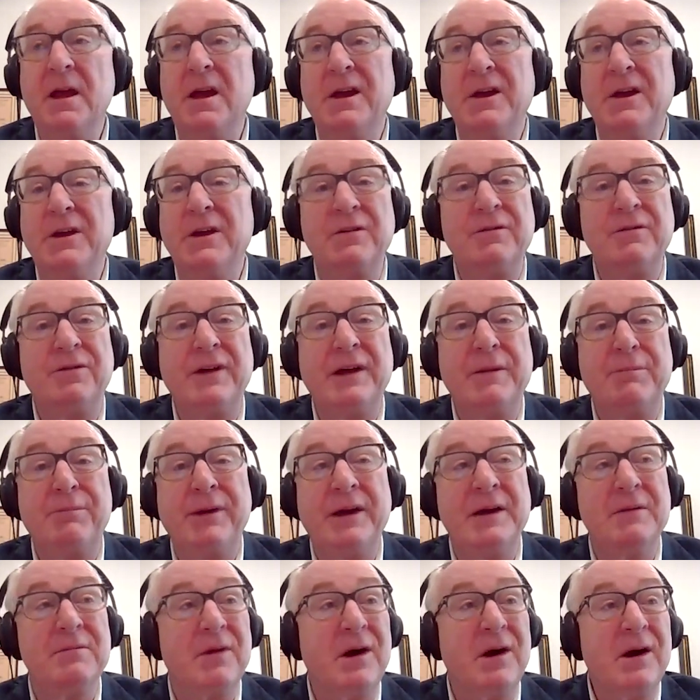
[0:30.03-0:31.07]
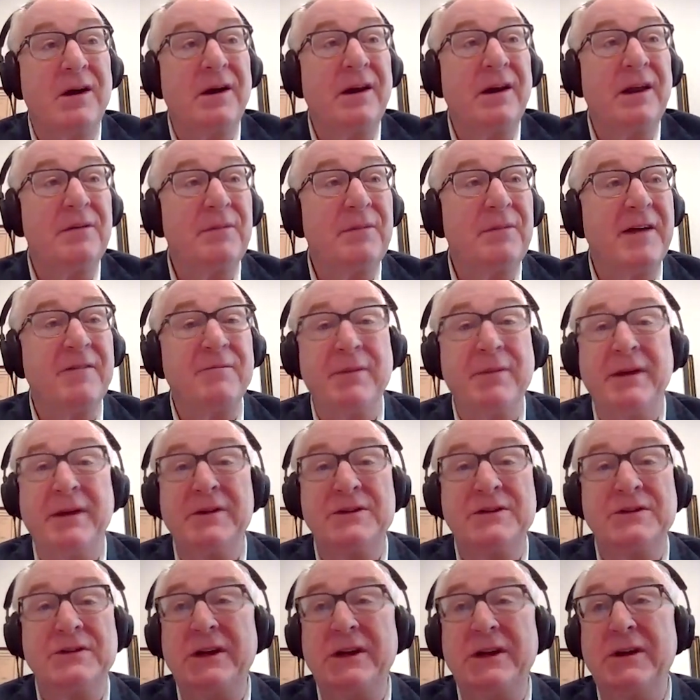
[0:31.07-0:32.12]
Your VP of marketing may have been a
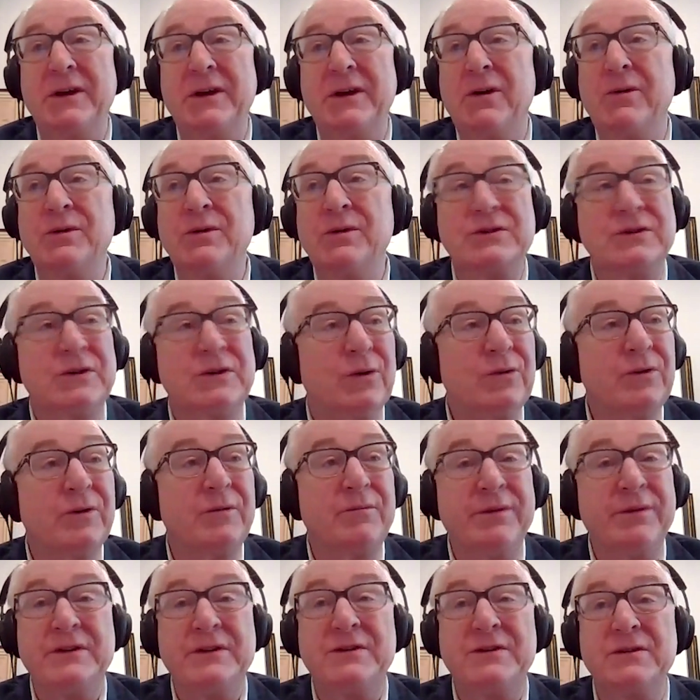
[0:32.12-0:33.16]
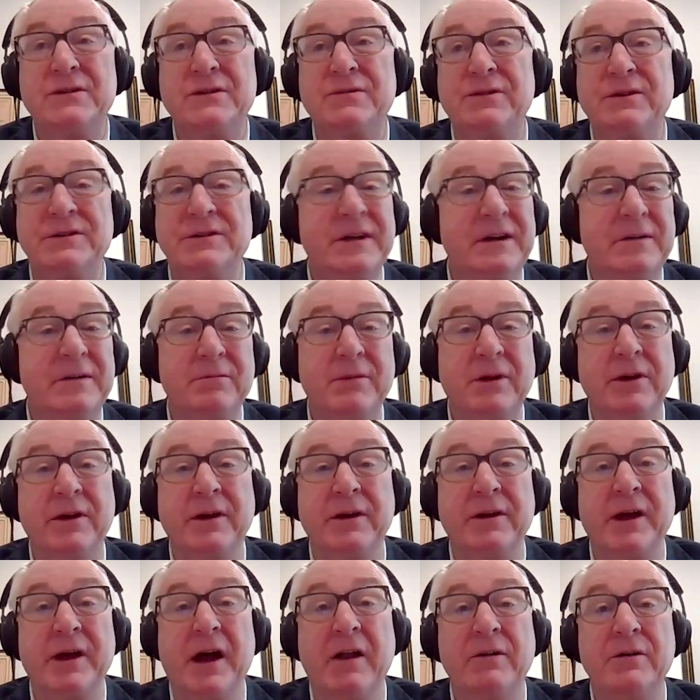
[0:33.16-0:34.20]
CEO who sold her business for $10
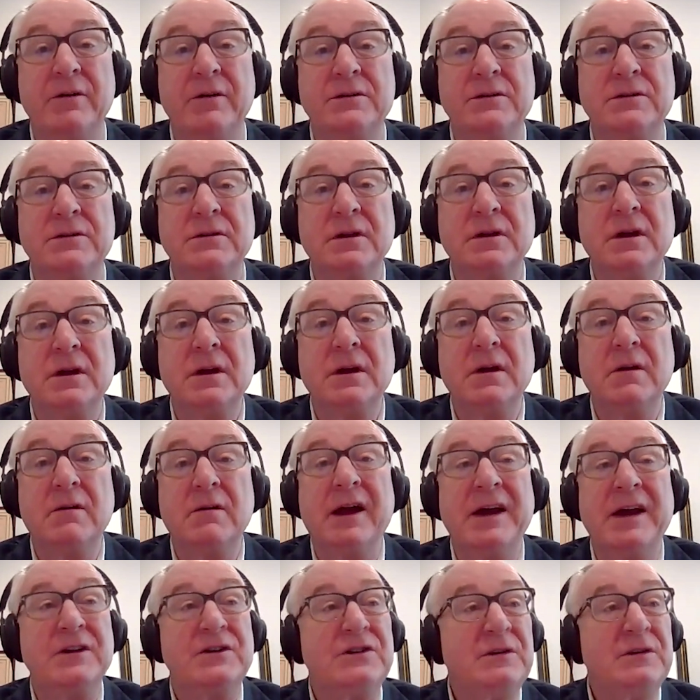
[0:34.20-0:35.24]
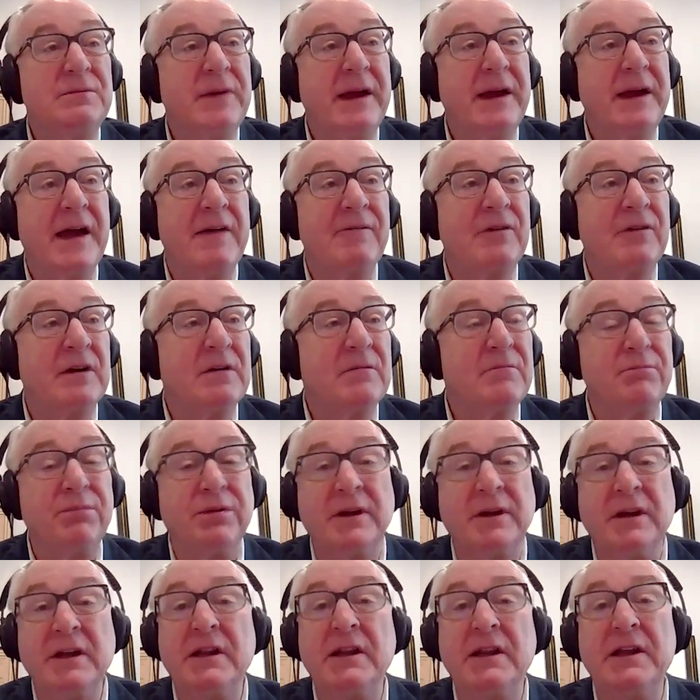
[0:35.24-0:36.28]
million, right? She may have
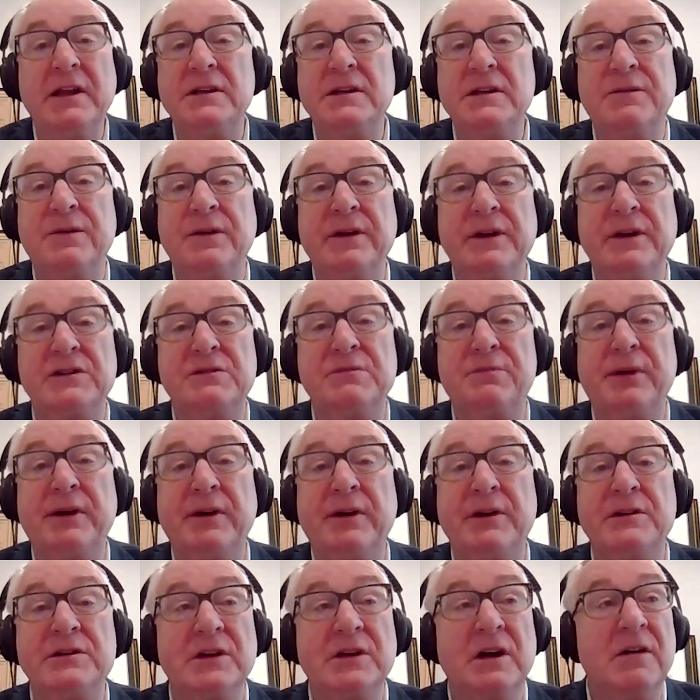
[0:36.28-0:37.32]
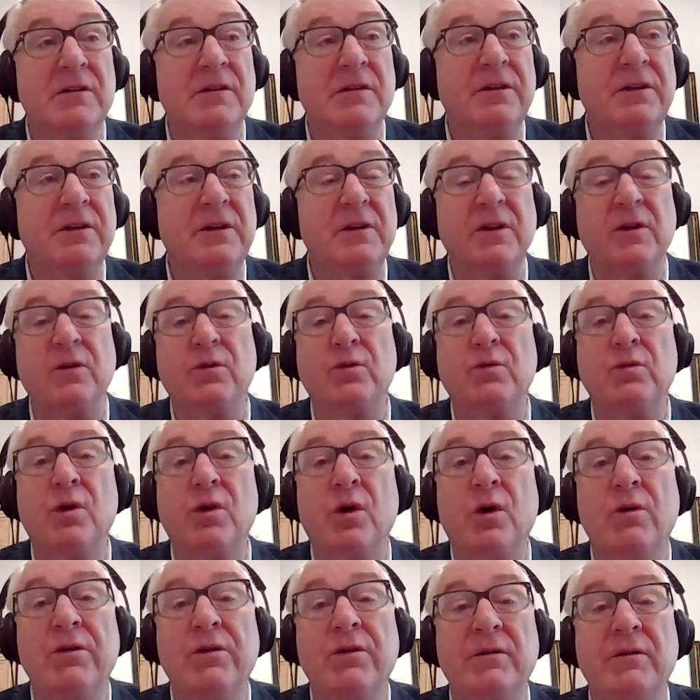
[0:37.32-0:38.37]
completely different experience other than the
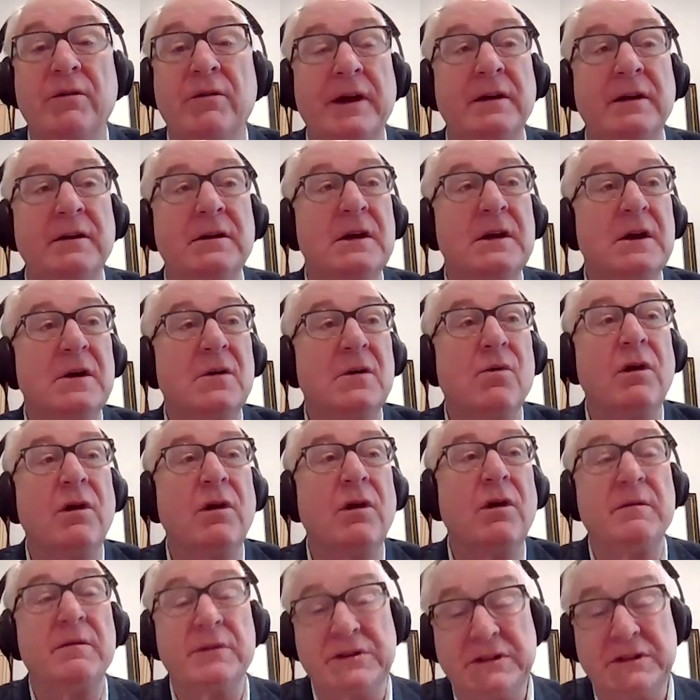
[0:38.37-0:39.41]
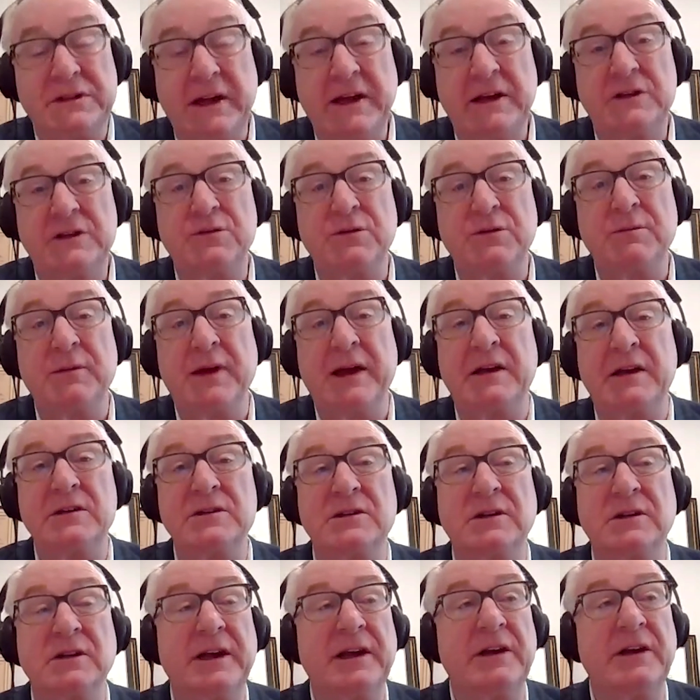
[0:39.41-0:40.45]
role they're in. One of the mistakes we make
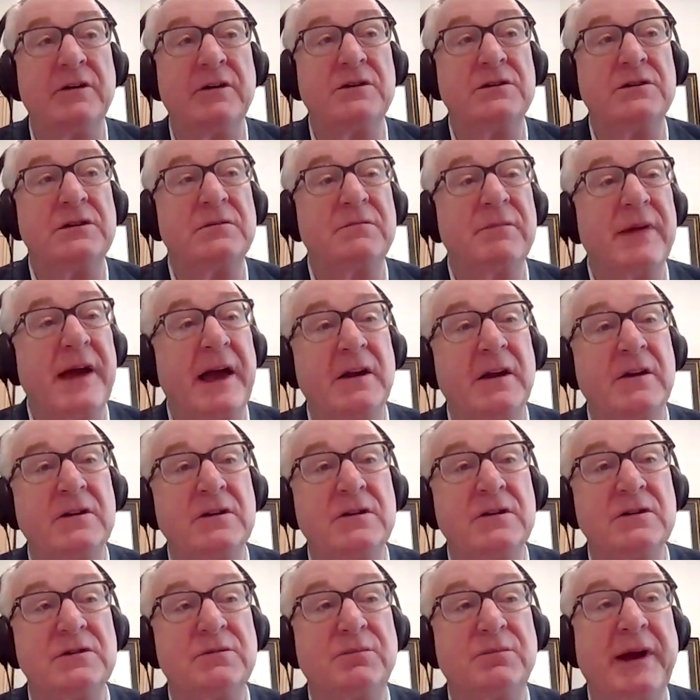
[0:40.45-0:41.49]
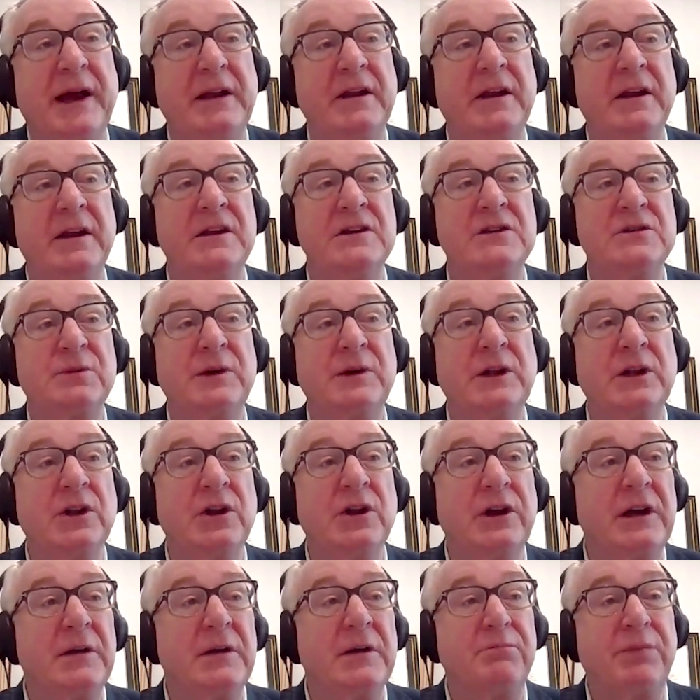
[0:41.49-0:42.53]
as leaders and managers, Brandon, is we
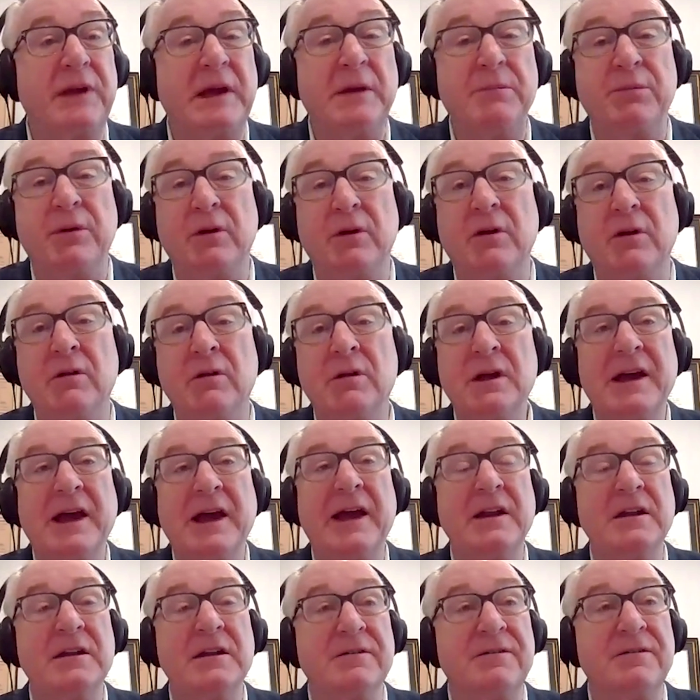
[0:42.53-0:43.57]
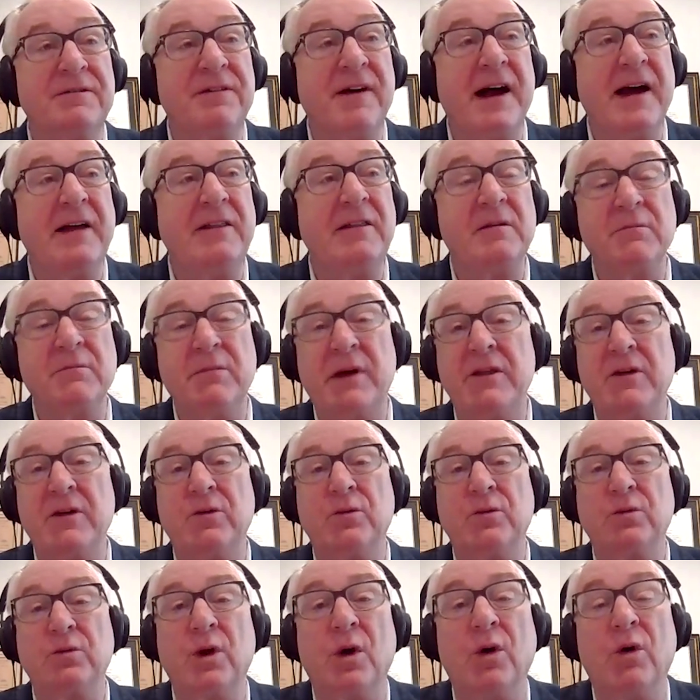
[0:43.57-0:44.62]
look at people and define them by the
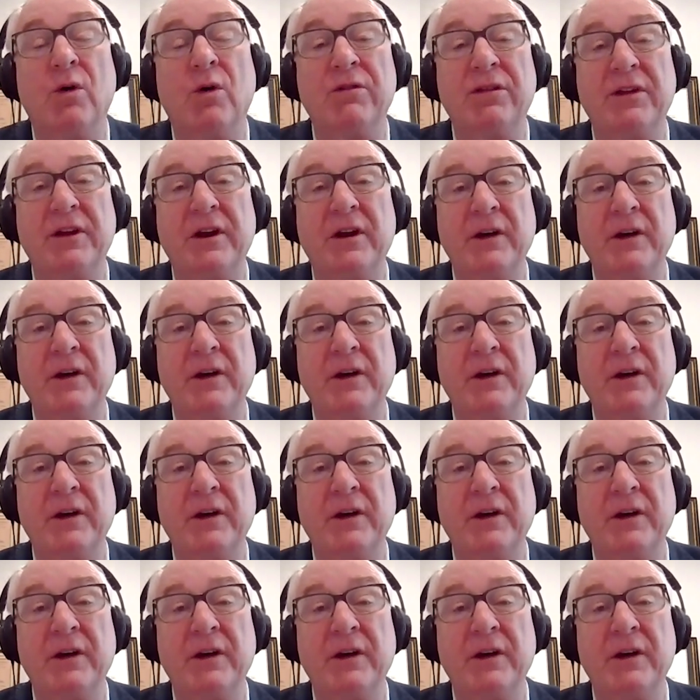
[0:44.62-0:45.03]
role they're